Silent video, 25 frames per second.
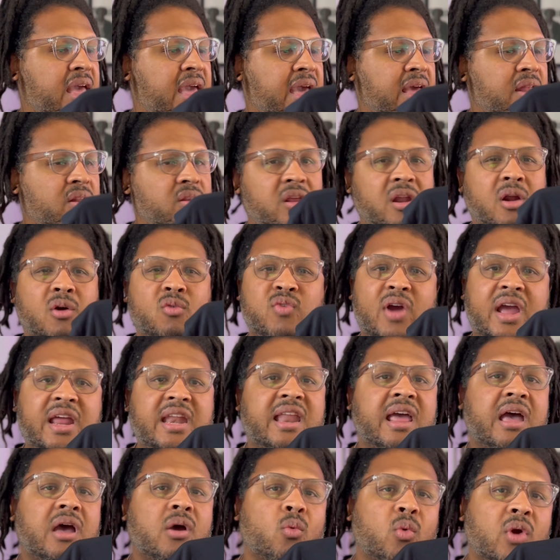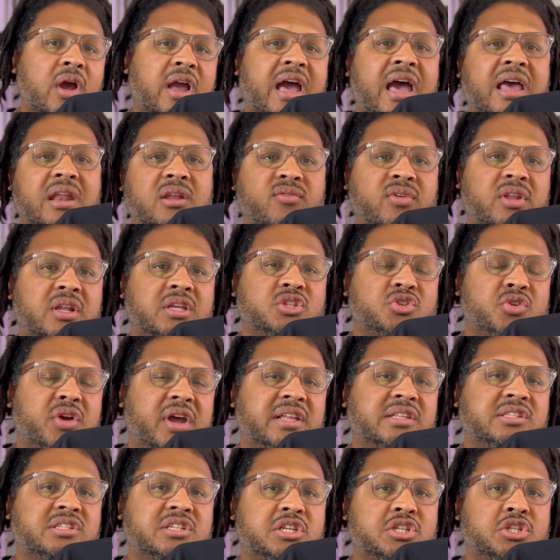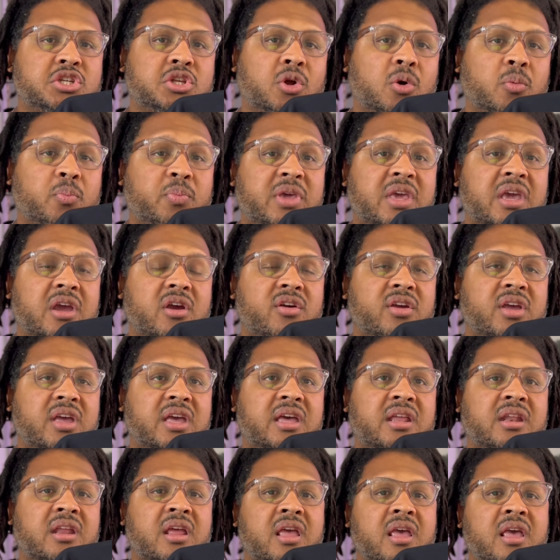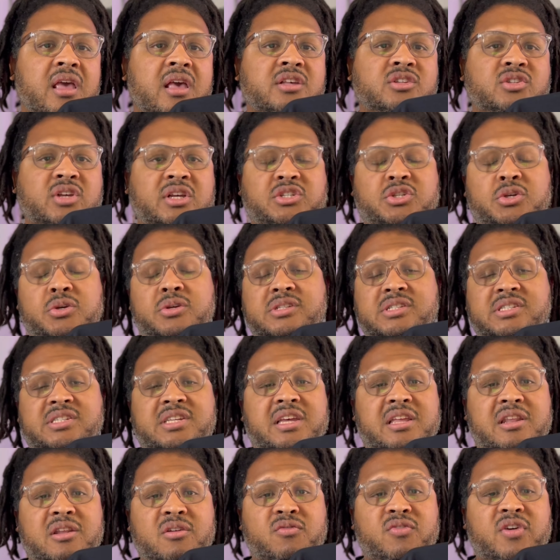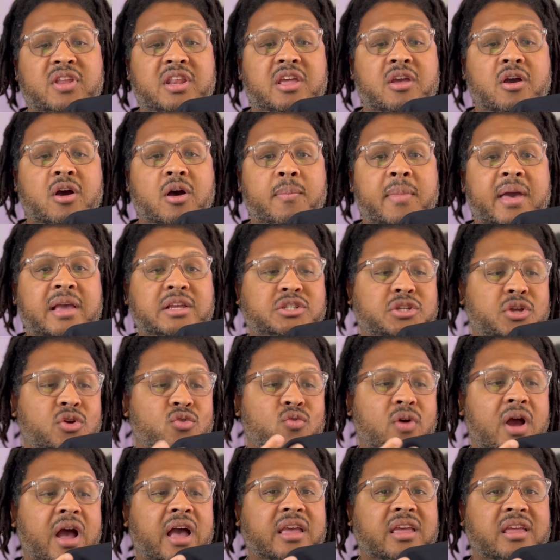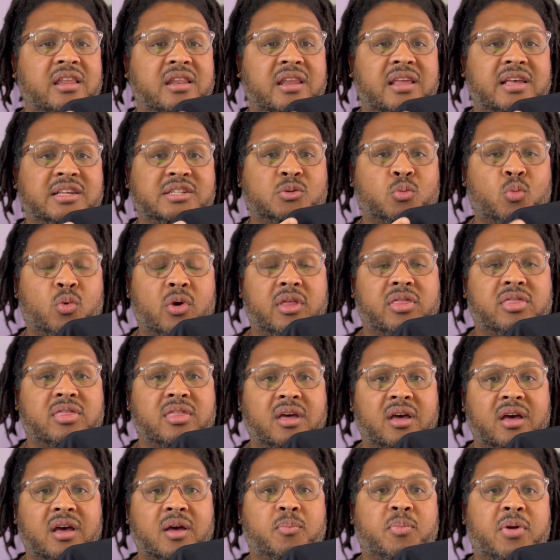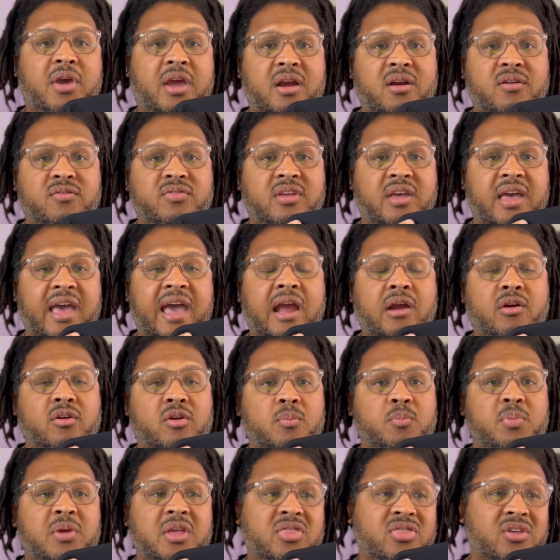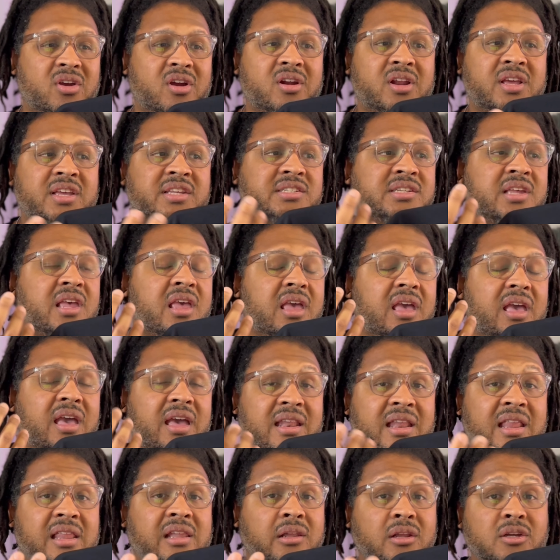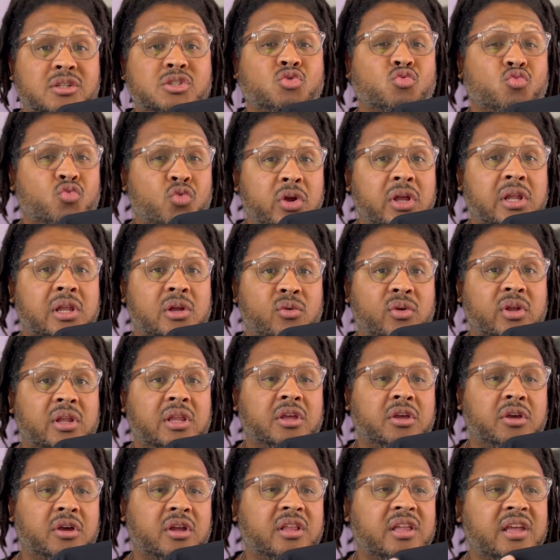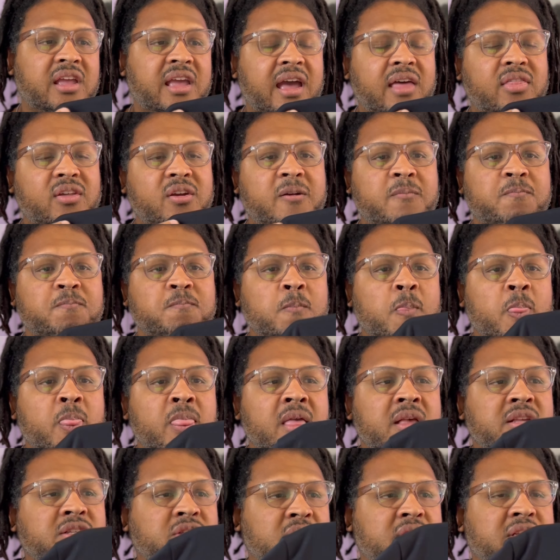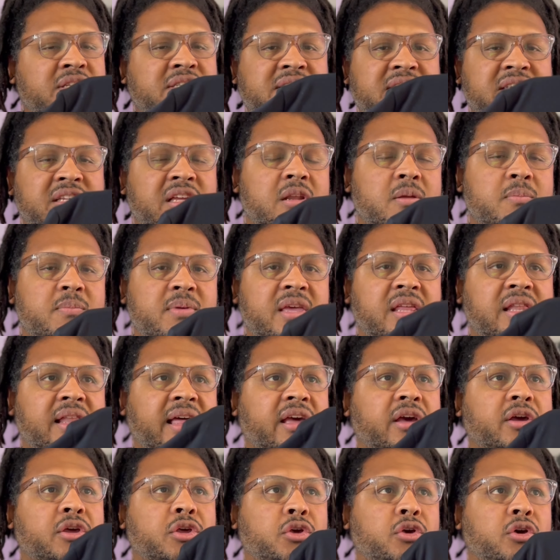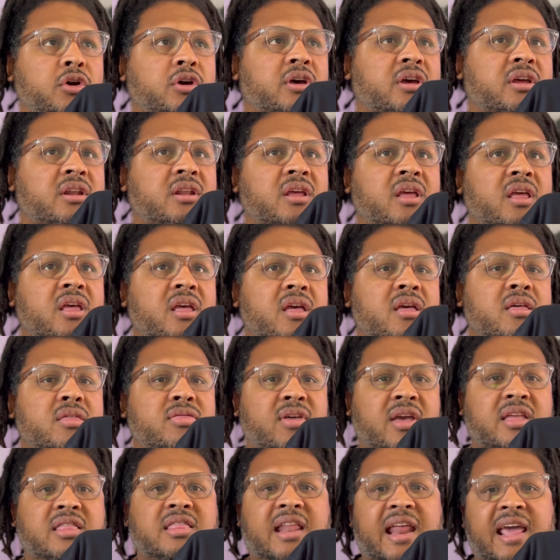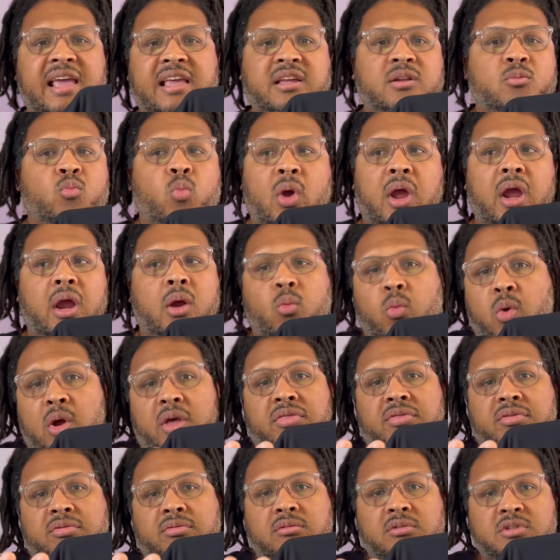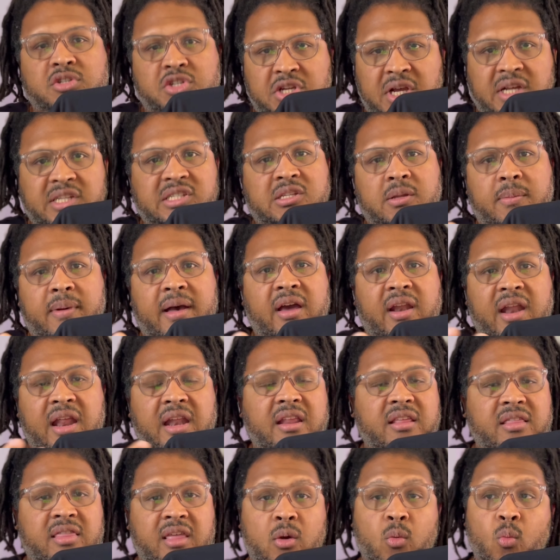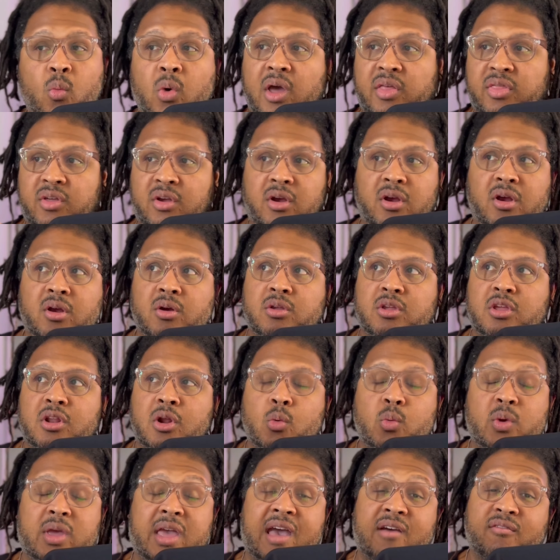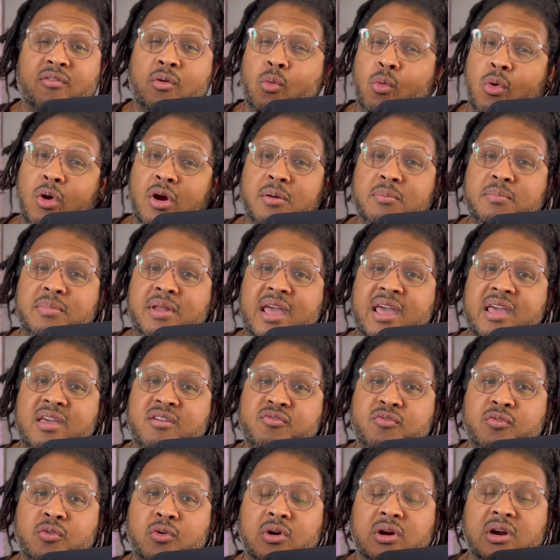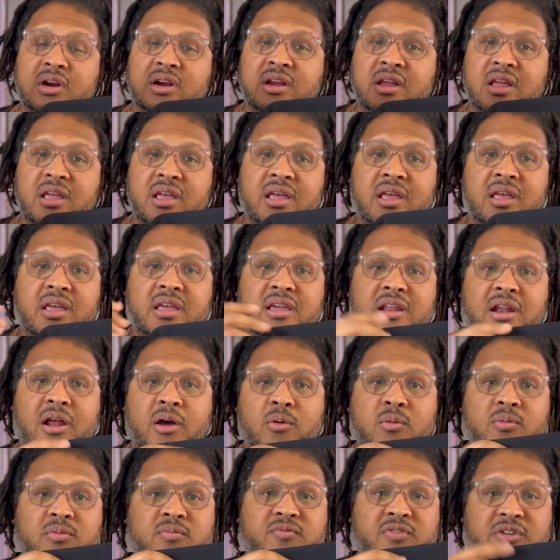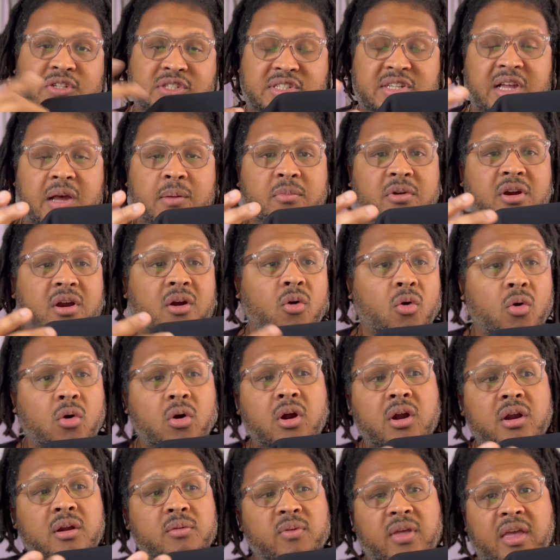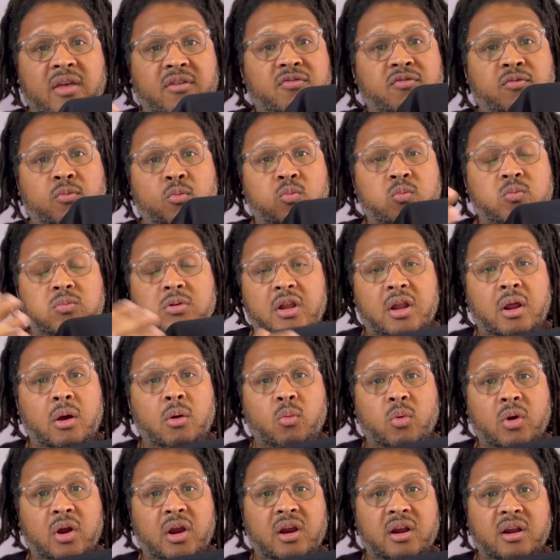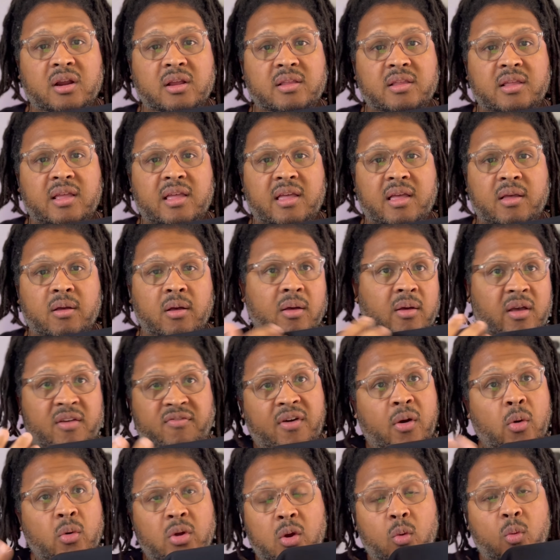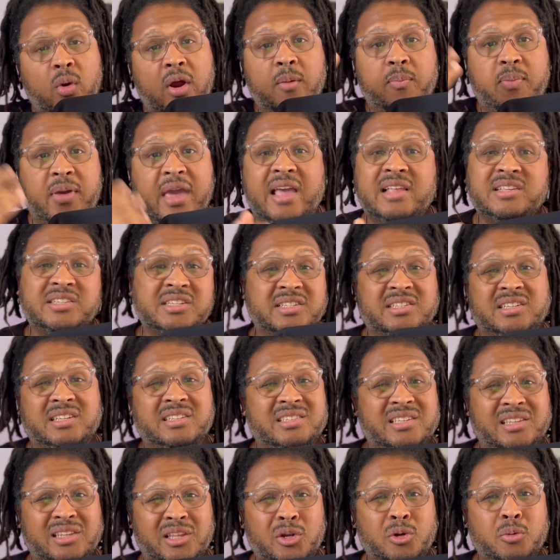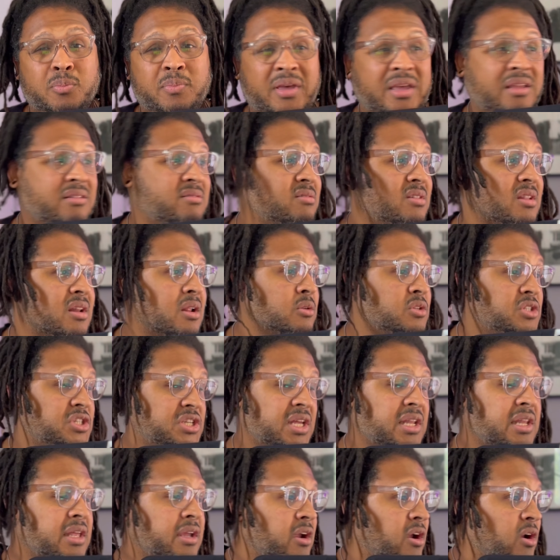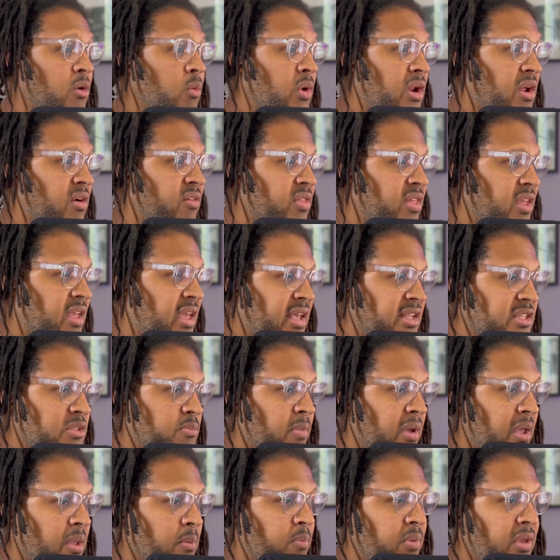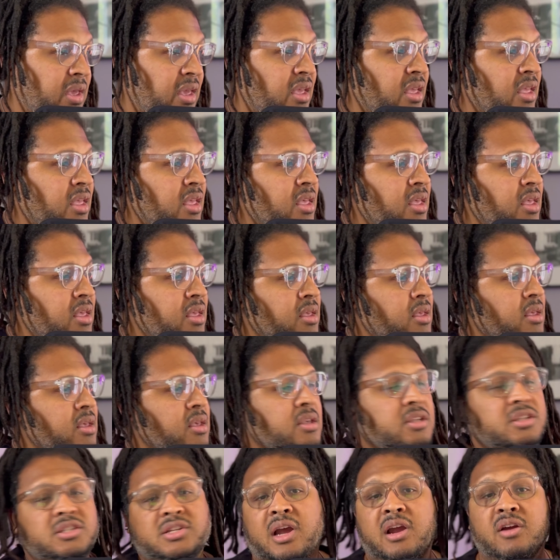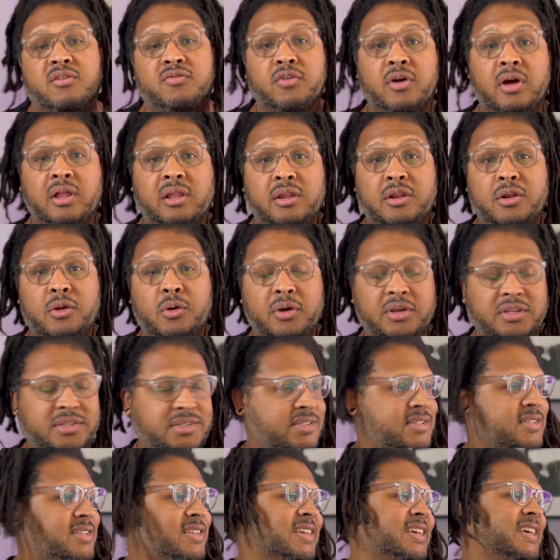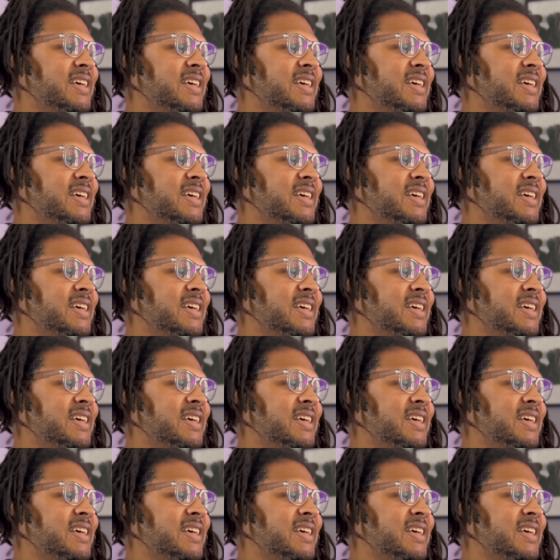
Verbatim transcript: And you know, right now we're kind of in a transitional period. So as you can see in the video, I'm actually rocking this with uh, a pair of the Acronym P30s, and it looks really, really good together. So this is gonna be like a good thing that I could wear with just about anything, whether, you know, we have a warm day for, you know, for summer or if, you know, we're, if I want to wear pants because it's a little bit, you know, chillier or whatever the case might be. Sorry for all the noise.